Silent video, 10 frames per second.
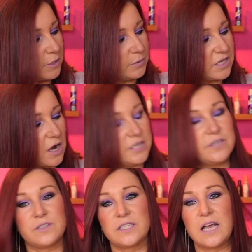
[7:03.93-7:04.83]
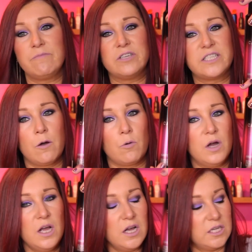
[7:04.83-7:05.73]
So it's kind of the same
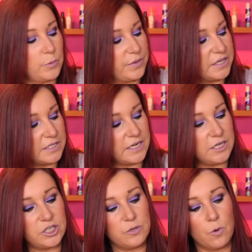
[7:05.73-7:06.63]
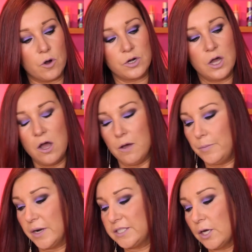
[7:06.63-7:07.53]
result as with this T I G I one,
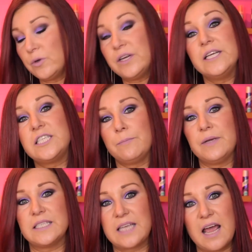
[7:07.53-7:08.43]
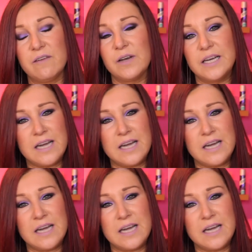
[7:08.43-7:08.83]
but I don't need to be as careful.